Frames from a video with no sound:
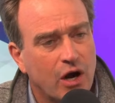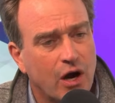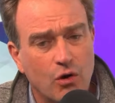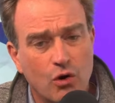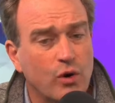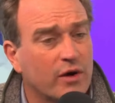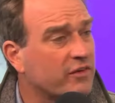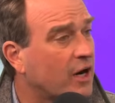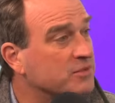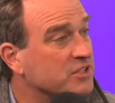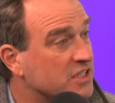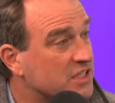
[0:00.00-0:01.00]
Uh, whoever
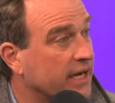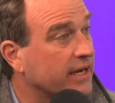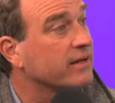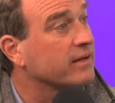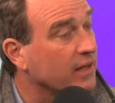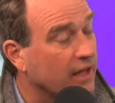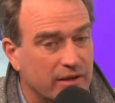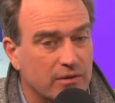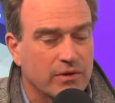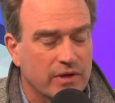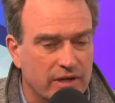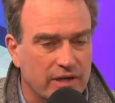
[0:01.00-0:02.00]
comes in second, like
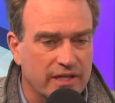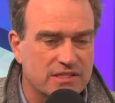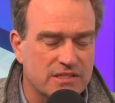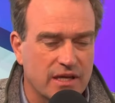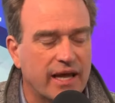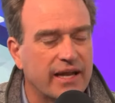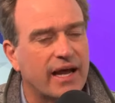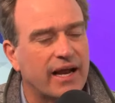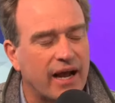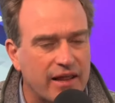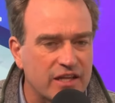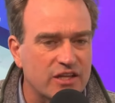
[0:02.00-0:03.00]
it gets the, and
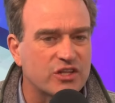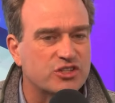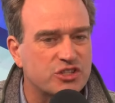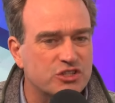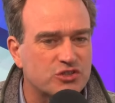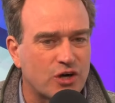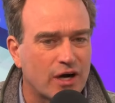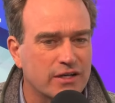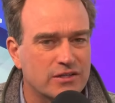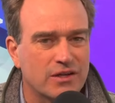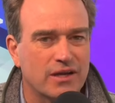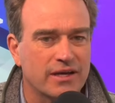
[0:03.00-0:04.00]
I think that she's trying
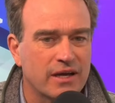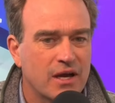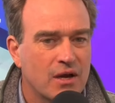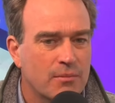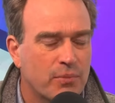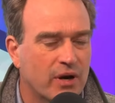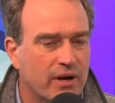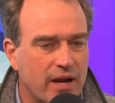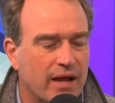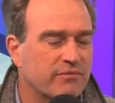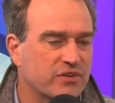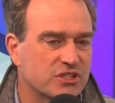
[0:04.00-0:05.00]
to like put an
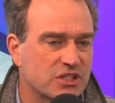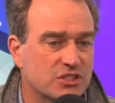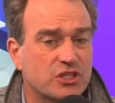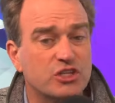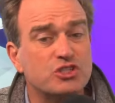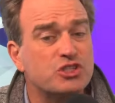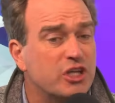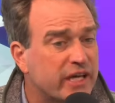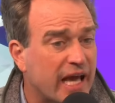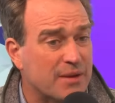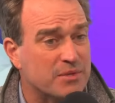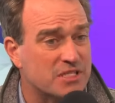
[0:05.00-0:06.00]
emphasis that she
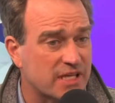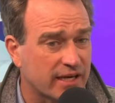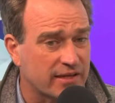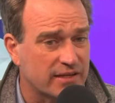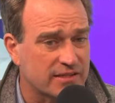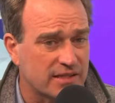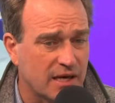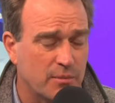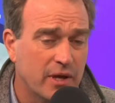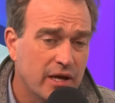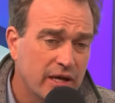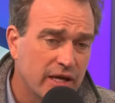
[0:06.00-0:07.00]
came in second this time,
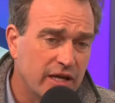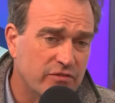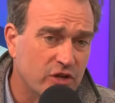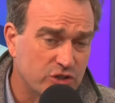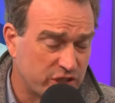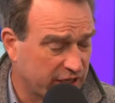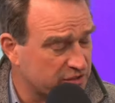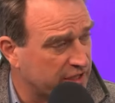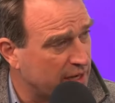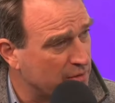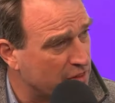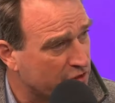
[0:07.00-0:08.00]
even though she actually
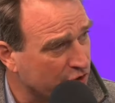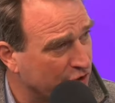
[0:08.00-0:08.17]
came in she's third.